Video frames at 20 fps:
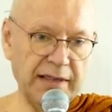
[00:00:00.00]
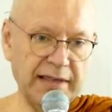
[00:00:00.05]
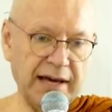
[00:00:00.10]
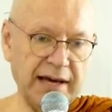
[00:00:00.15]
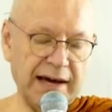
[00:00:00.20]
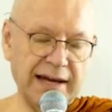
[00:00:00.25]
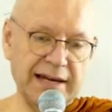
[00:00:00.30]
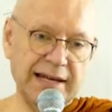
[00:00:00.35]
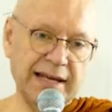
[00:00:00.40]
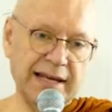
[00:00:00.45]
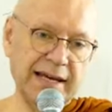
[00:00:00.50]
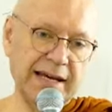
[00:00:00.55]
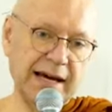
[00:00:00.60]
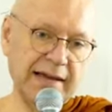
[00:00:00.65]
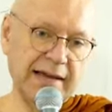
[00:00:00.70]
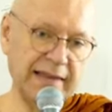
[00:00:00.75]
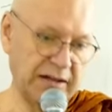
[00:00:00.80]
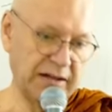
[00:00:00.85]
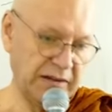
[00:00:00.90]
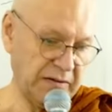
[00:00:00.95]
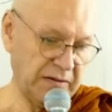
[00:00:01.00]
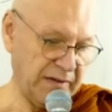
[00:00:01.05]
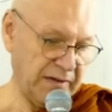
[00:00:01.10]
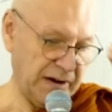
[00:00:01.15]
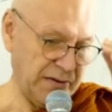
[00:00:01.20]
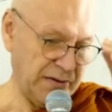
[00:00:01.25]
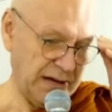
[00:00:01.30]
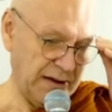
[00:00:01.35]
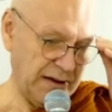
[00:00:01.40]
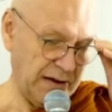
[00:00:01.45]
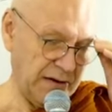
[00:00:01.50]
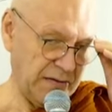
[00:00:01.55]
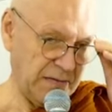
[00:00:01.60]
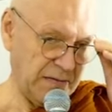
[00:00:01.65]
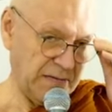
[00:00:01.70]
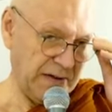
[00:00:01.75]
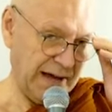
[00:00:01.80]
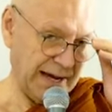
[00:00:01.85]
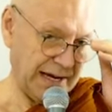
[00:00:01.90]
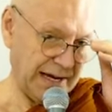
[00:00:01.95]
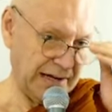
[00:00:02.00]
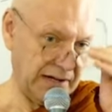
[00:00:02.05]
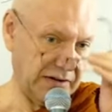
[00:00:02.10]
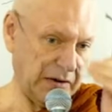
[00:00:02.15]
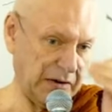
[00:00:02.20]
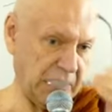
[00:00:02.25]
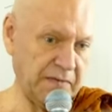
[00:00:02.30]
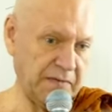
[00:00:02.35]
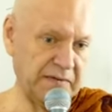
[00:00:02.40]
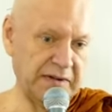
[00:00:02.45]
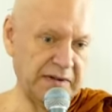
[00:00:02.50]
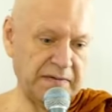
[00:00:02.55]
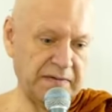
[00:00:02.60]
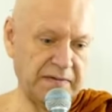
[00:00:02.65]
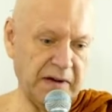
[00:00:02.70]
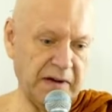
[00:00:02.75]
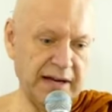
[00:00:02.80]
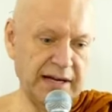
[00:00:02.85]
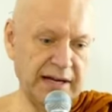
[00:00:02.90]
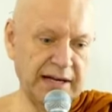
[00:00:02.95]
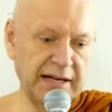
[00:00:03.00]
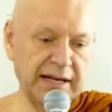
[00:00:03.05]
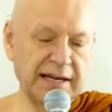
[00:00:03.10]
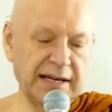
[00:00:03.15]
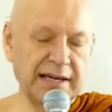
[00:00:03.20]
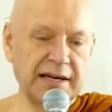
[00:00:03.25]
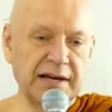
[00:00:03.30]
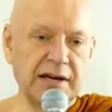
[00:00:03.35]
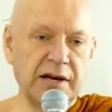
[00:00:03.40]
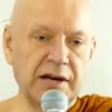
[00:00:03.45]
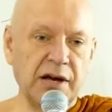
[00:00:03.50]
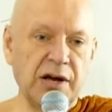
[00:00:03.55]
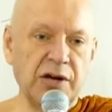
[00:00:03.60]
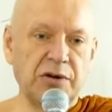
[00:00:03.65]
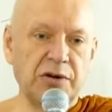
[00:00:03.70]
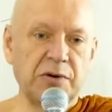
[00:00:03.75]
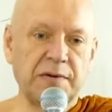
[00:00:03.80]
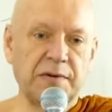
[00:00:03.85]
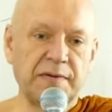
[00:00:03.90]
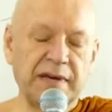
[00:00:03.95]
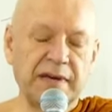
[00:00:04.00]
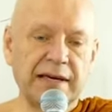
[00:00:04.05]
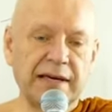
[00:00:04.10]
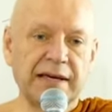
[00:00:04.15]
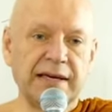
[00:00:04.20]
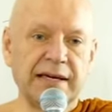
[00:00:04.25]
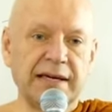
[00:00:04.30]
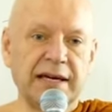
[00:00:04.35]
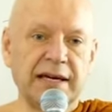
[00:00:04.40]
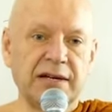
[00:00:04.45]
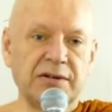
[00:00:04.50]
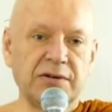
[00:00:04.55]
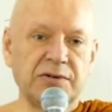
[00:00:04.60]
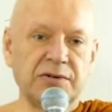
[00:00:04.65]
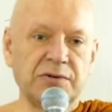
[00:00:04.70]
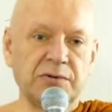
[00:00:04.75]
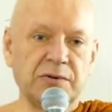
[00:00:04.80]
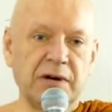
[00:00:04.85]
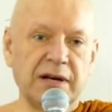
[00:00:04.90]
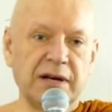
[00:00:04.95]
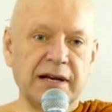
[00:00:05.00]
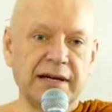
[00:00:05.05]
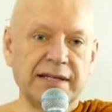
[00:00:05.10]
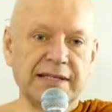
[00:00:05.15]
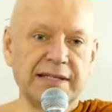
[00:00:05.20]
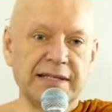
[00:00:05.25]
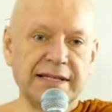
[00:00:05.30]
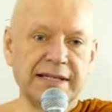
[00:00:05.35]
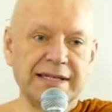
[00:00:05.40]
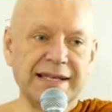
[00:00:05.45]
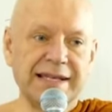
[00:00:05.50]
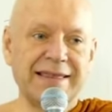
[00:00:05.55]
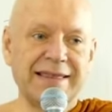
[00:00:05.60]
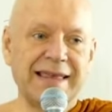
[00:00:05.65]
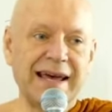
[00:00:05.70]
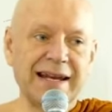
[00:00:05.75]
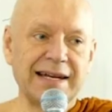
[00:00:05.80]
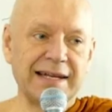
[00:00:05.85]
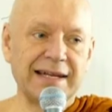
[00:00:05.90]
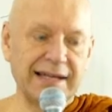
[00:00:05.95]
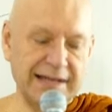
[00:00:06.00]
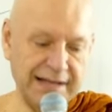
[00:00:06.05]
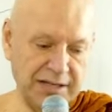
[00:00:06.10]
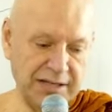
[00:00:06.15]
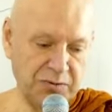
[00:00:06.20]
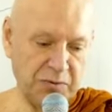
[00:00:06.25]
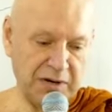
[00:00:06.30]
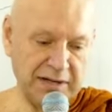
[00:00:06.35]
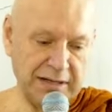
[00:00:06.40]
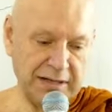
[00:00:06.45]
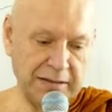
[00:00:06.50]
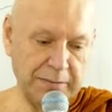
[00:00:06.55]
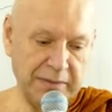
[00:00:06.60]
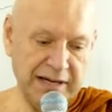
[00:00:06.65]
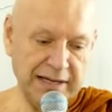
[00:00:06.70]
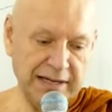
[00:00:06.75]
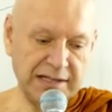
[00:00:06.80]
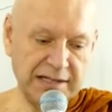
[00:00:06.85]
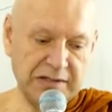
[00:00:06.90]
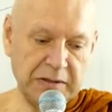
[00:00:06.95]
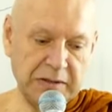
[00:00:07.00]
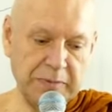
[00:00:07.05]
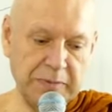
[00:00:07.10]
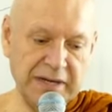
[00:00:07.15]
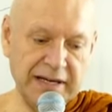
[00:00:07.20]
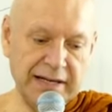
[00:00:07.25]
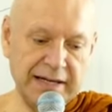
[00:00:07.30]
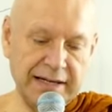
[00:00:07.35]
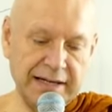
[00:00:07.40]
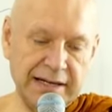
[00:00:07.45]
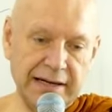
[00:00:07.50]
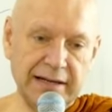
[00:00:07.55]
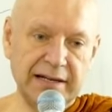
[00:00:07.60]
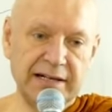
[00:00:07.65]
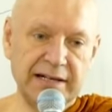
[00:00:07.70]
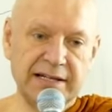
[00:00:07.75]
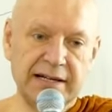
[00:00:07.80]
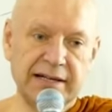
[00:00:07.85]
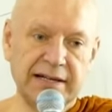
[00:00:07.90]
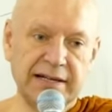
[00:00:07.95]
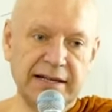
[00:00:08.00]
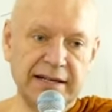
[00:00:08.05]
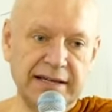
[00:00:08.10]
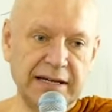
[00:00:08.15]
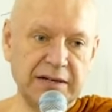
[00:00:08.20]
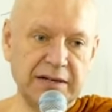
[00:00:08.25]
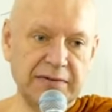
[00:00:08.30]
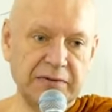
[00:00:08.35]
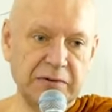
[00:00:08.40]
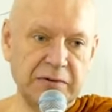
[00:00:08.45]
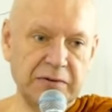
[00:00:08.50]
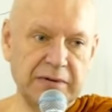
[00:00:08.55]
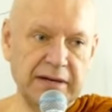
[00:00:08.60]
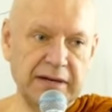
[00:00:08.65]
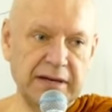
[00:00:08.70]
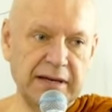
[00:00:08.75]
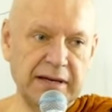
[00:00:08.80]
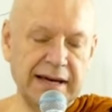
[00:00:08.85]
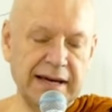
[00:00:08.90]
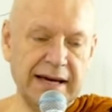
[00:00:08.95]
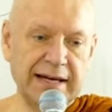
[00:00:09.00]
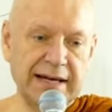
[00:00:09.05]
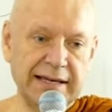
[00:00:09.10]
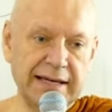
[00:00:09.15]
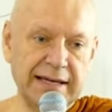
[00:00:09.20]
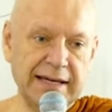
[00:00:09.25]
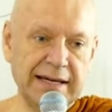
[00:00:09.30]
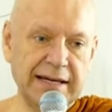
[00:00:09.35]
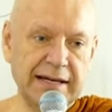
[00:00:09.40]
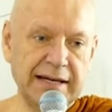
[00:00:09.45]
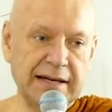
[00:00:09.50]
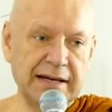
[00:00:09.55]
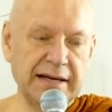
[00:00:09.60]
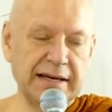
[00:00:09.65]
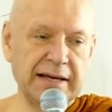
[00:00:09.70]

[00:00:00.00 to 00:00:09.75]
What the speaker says: the idea that the very fact of dividing your thinking into two classes, that is what it means to be diligent and heedful and keen.